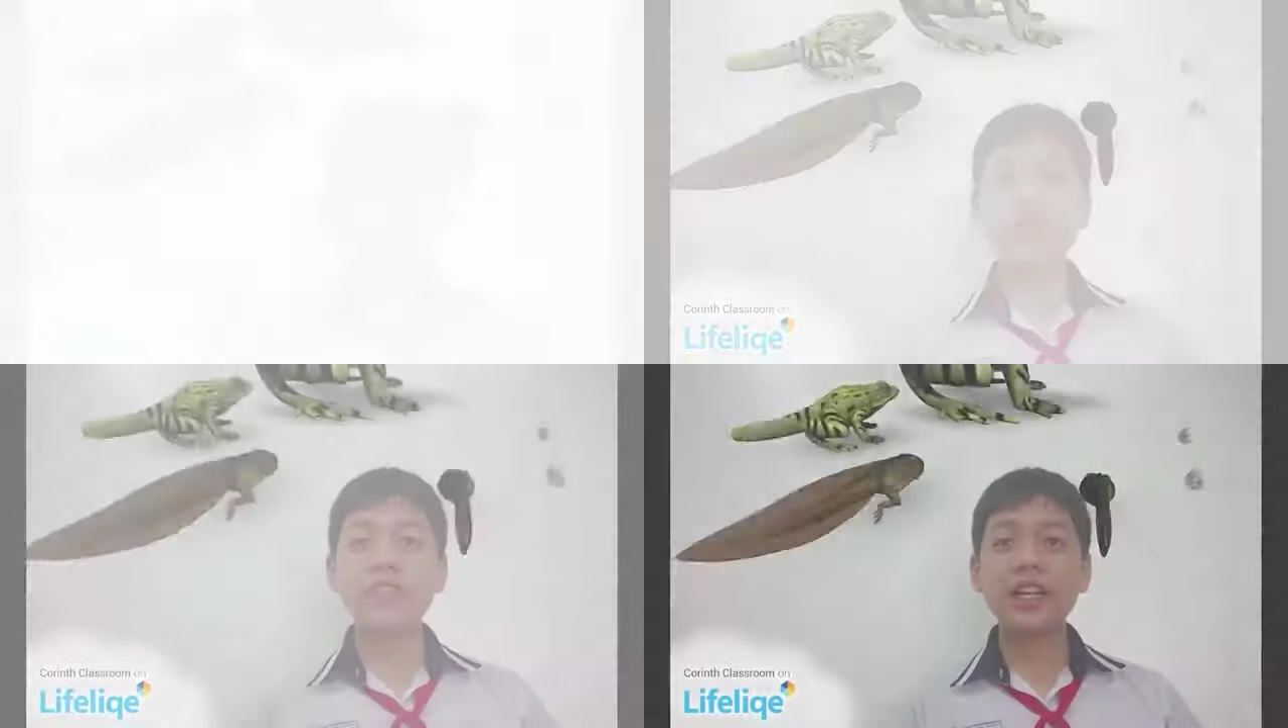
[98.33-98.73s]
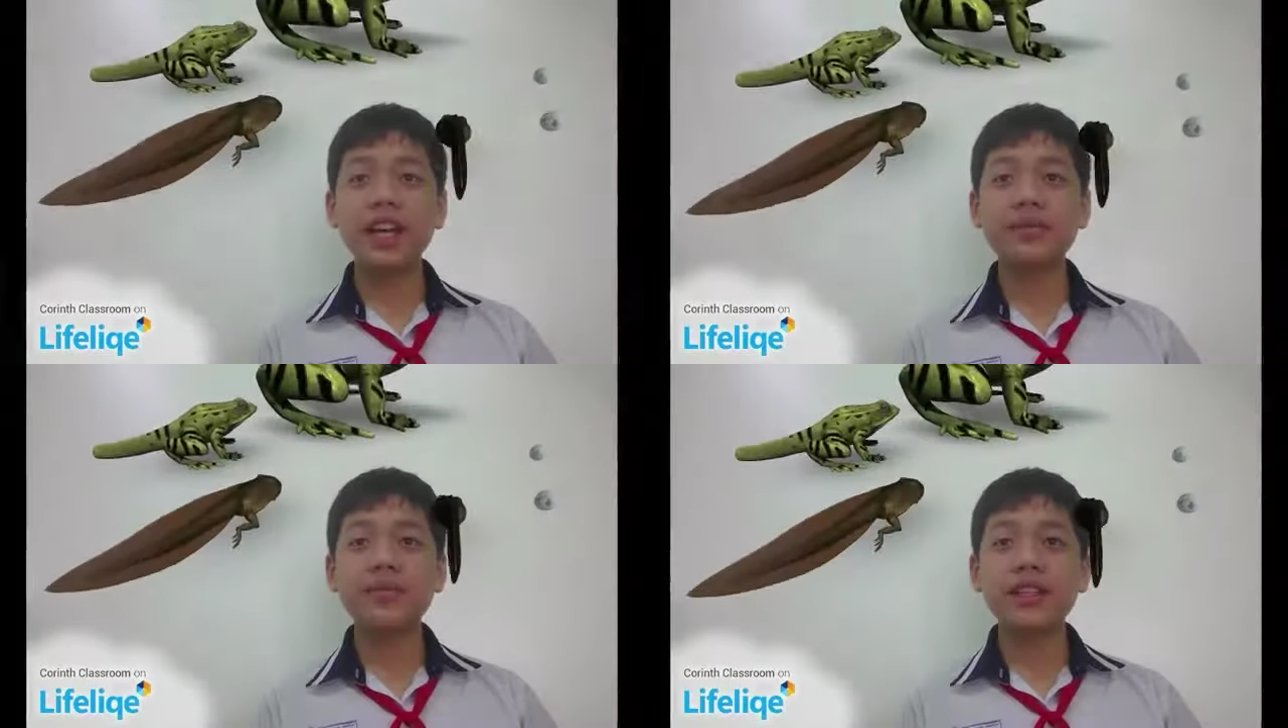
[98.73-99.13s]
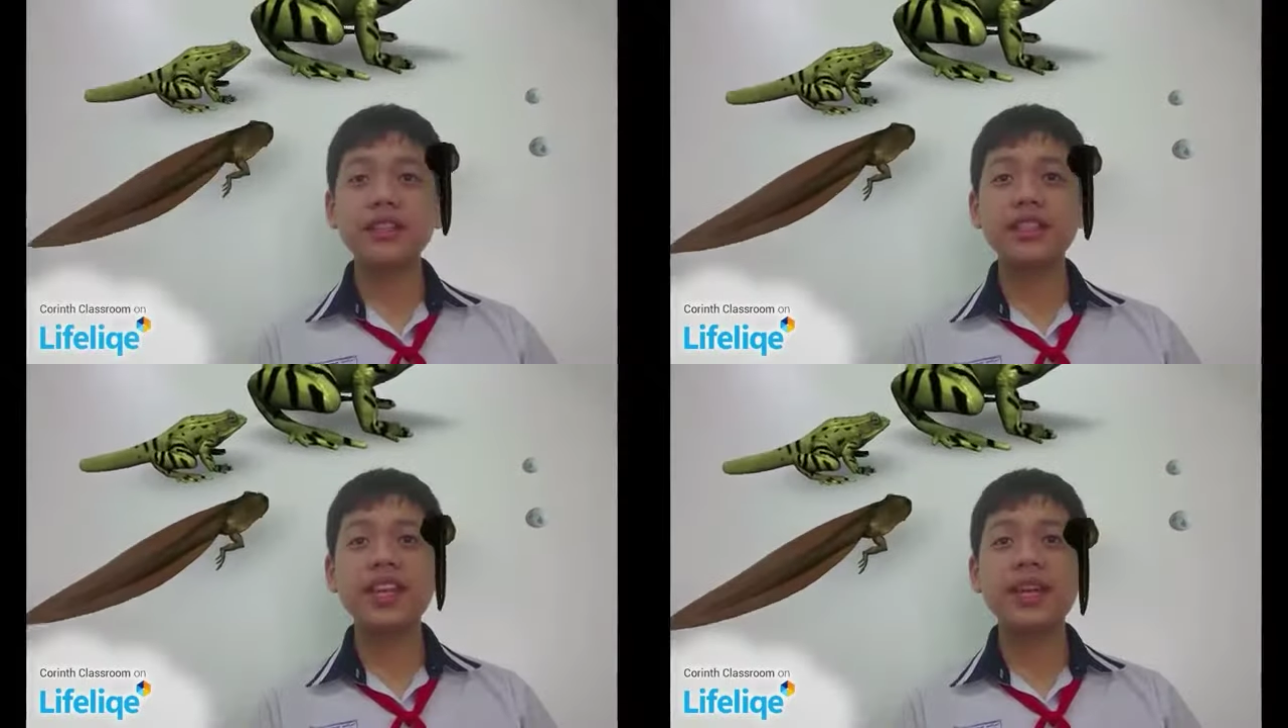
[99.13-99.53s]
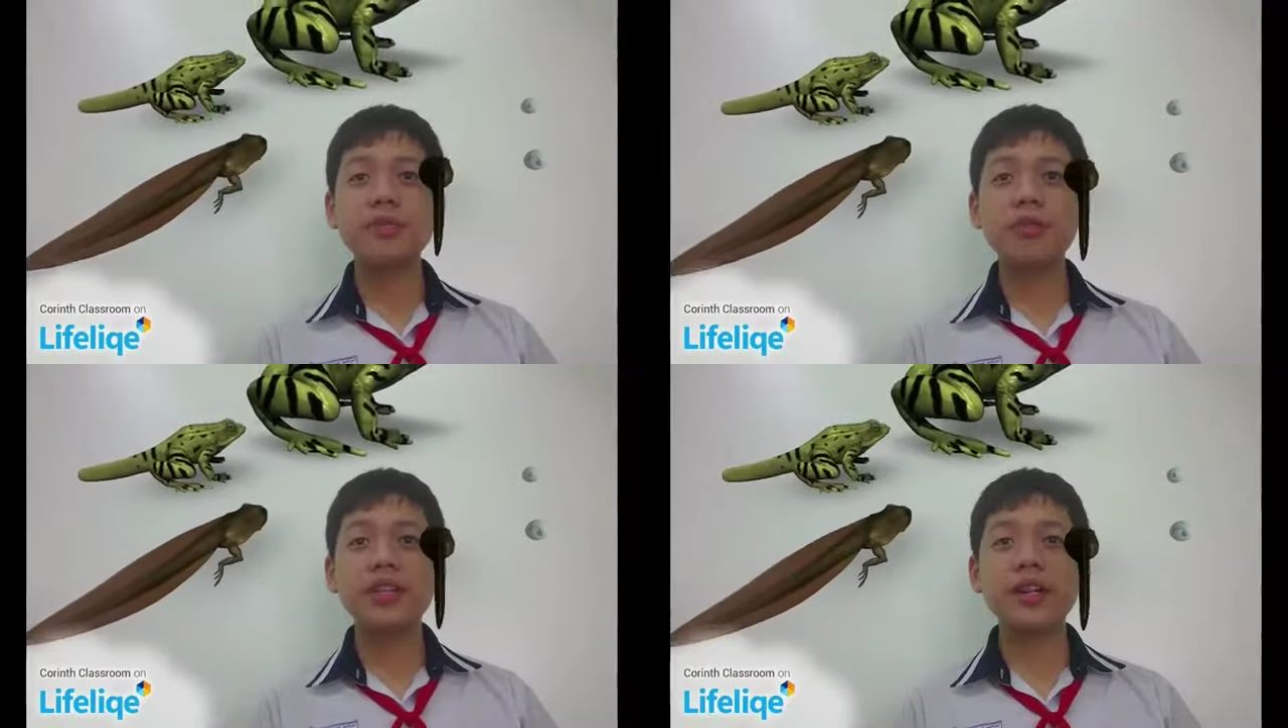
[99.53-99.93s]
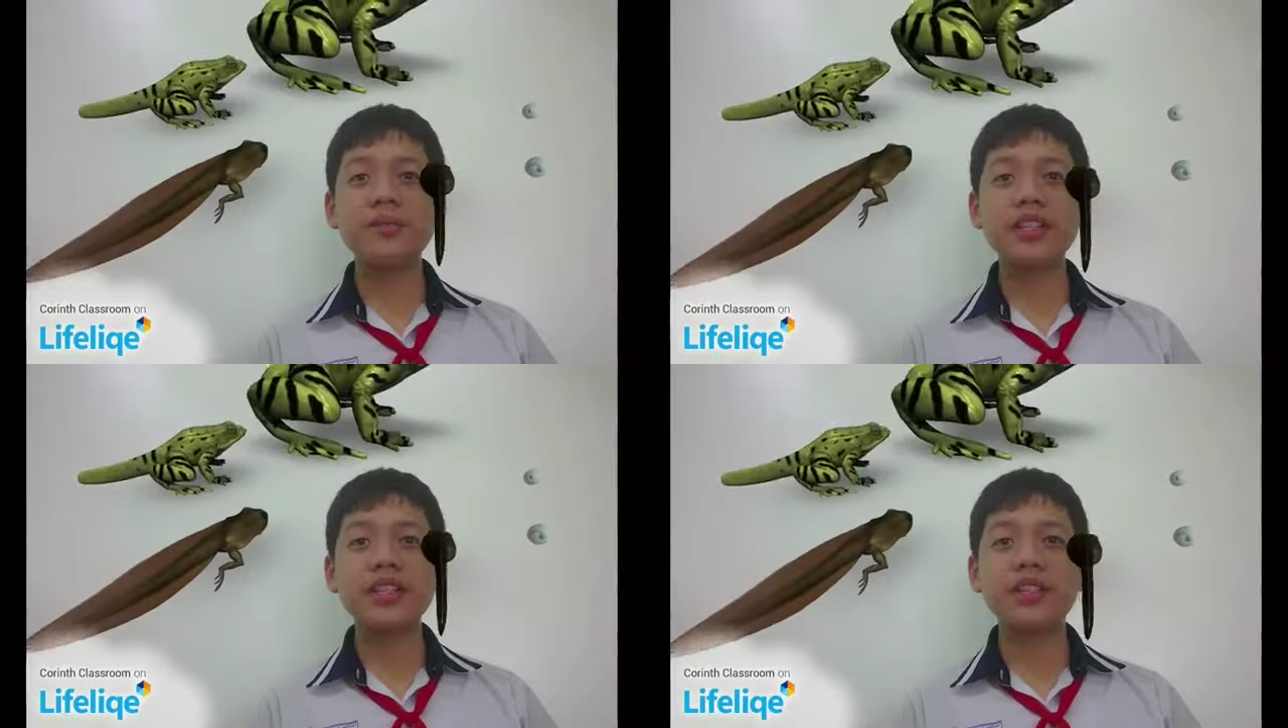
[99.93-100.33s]
Over time, the tadpole
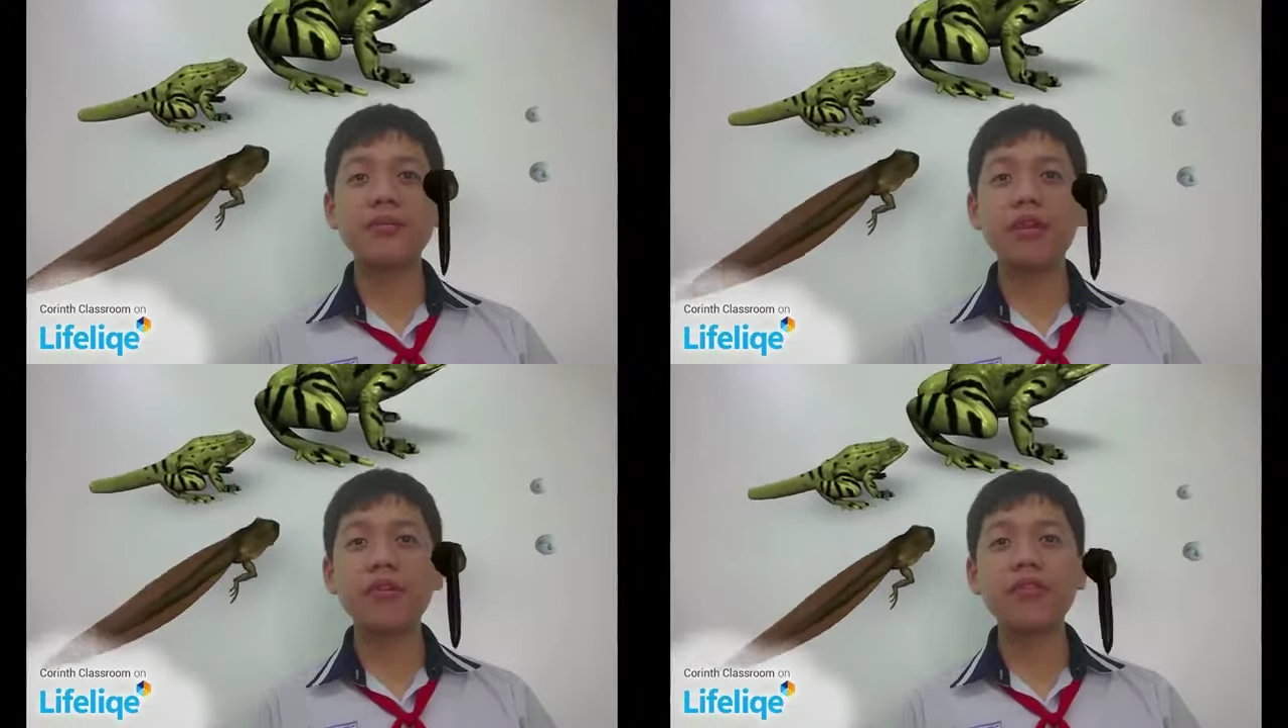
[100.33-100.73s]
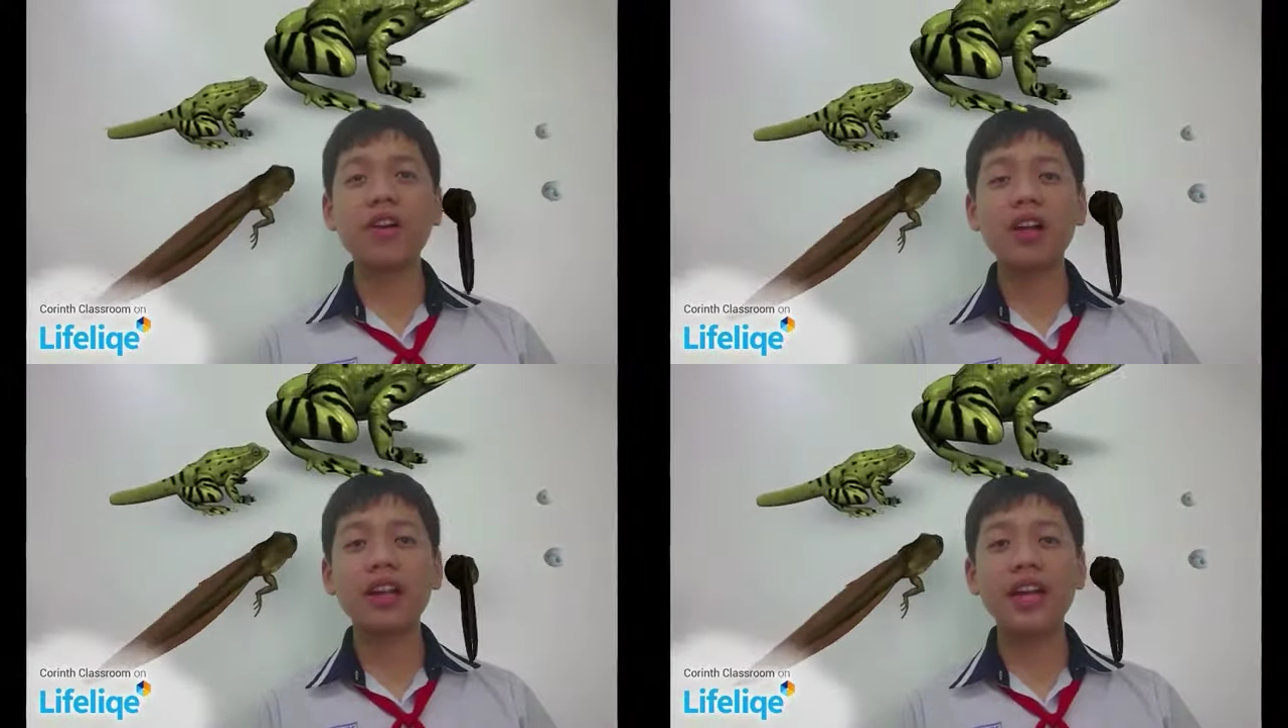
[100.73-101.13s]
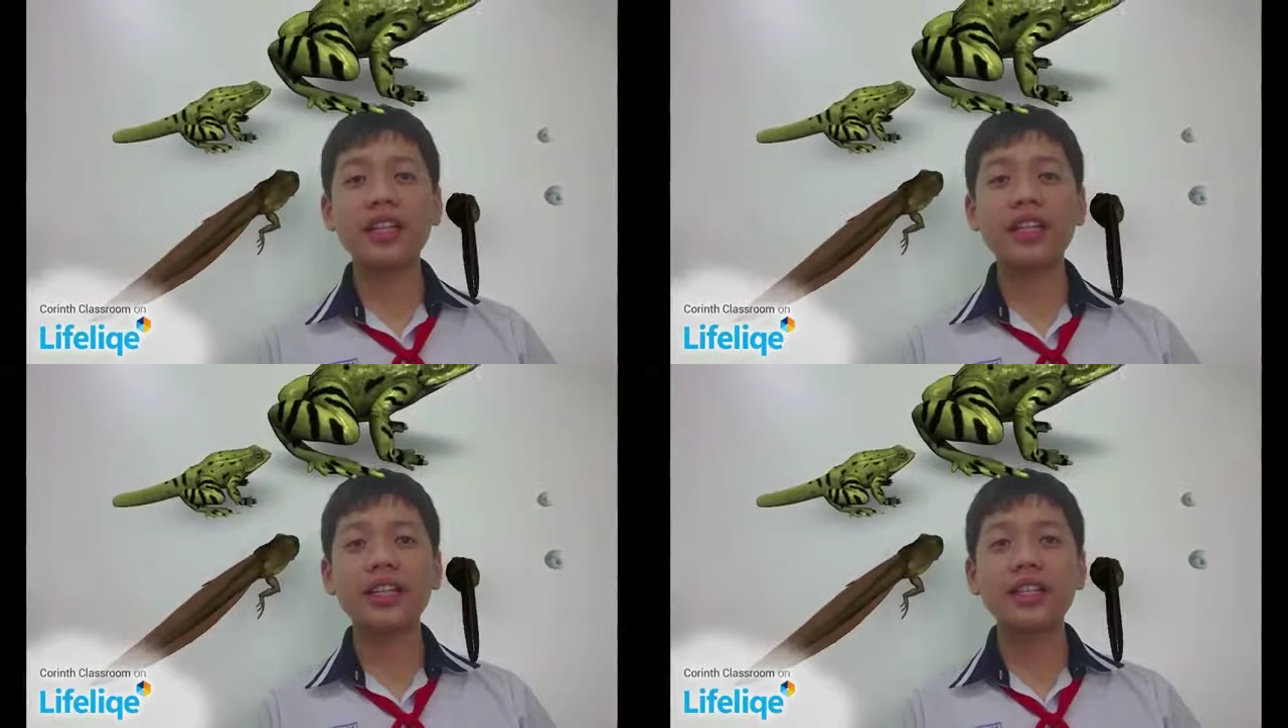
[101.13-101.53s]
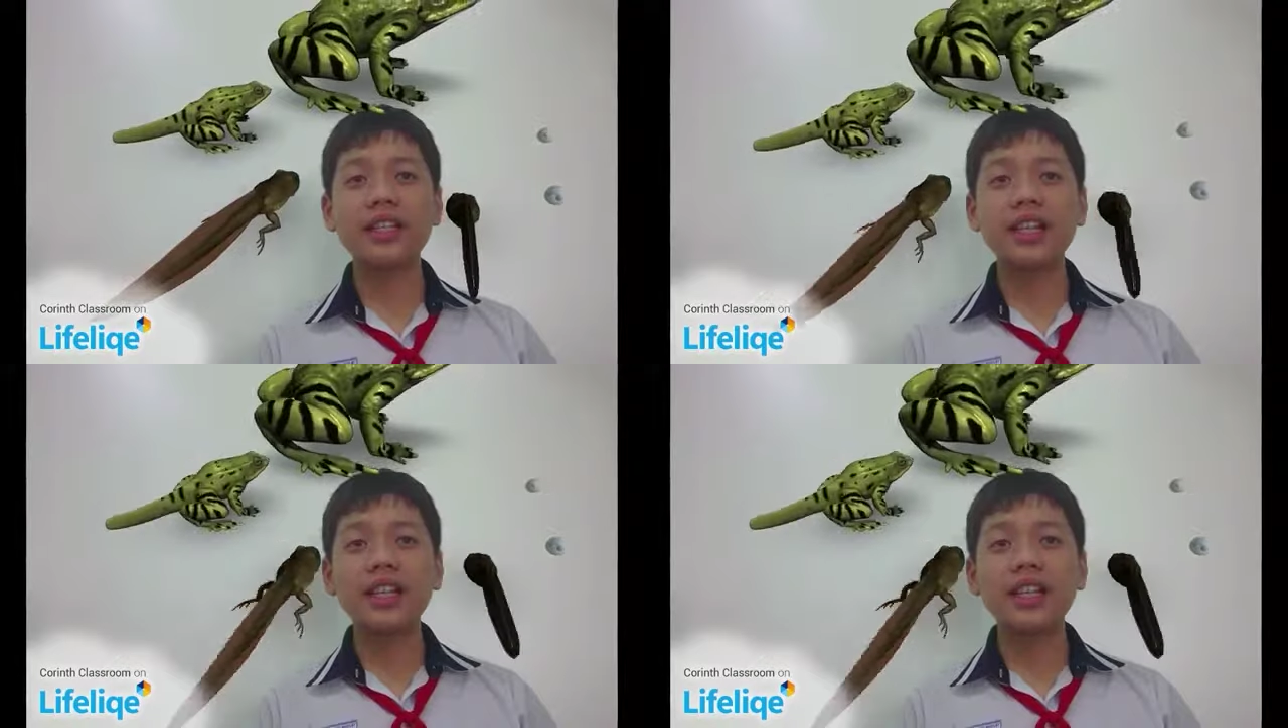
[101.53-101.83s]
becomes even more frog-like.